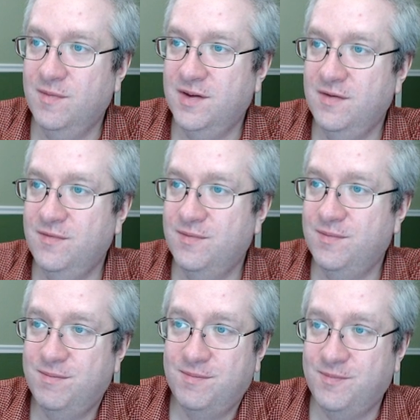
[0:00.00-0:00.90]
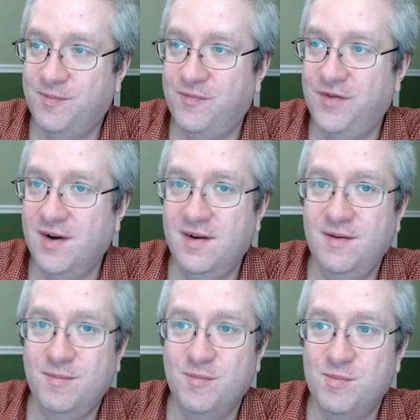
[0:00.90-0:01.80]
They're very
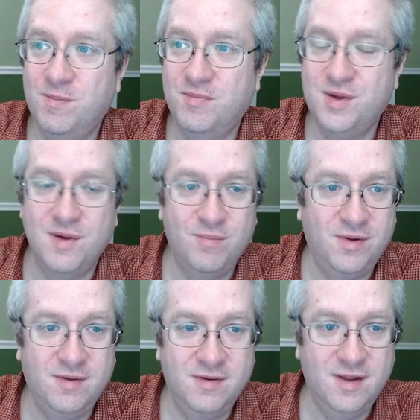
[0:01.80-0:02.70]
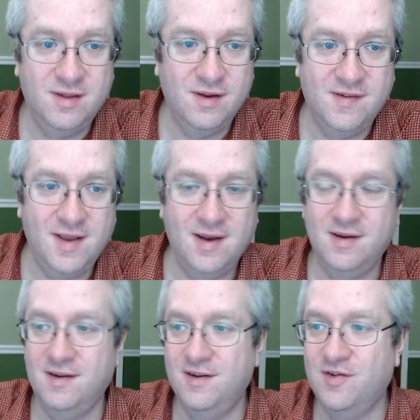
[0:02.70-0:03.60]
simple. Nothing exciting to
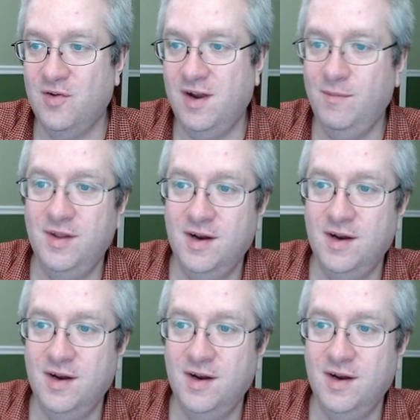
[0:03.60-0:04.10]
describe there.